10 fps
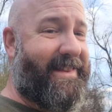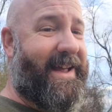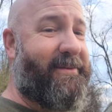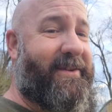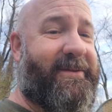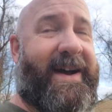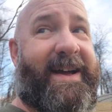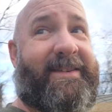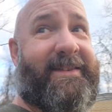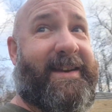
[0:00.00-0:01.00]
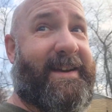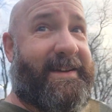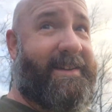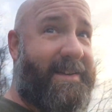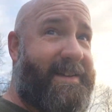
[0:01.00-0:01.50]
They've devised
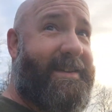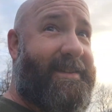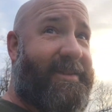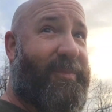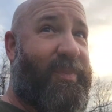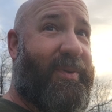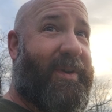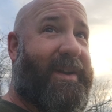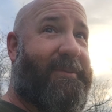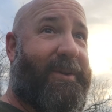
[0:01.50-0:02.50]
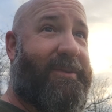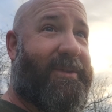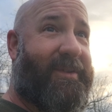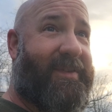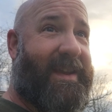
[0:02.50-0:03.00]
some pretty
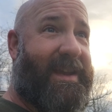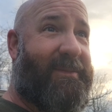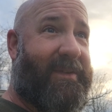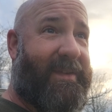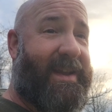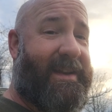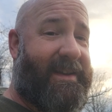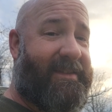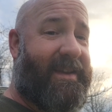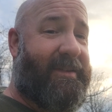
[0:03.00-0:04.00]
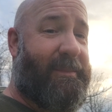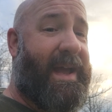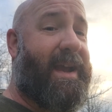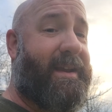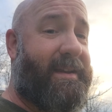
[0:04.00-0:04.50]
ruthless schemes of getting these things
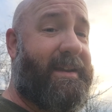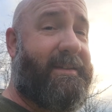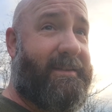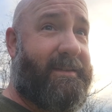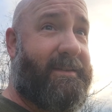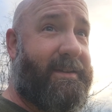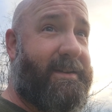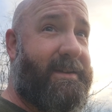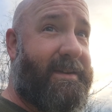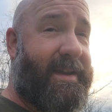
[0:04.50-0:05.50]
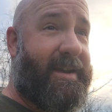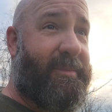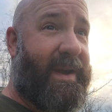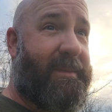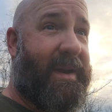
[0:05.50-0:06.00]
back and getting
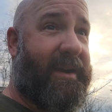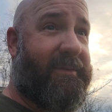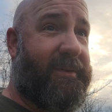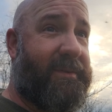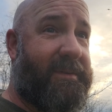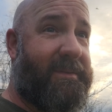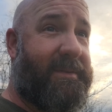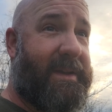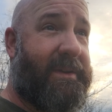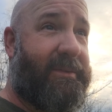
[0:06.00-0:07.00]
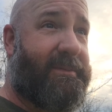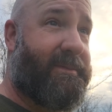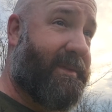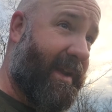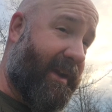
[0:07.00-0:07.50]
payback for,
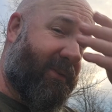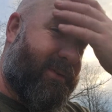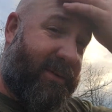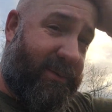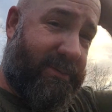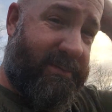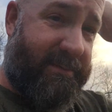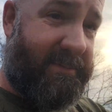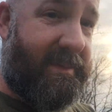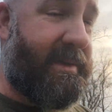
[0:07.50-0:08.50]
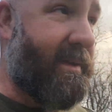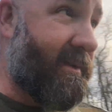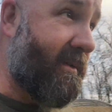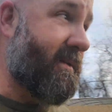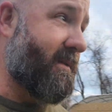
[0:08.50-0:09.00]
taking our little,
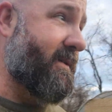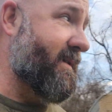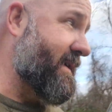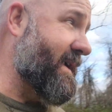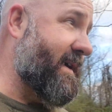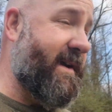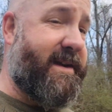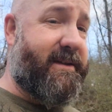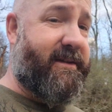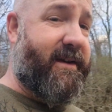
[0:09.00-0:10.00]
our hens.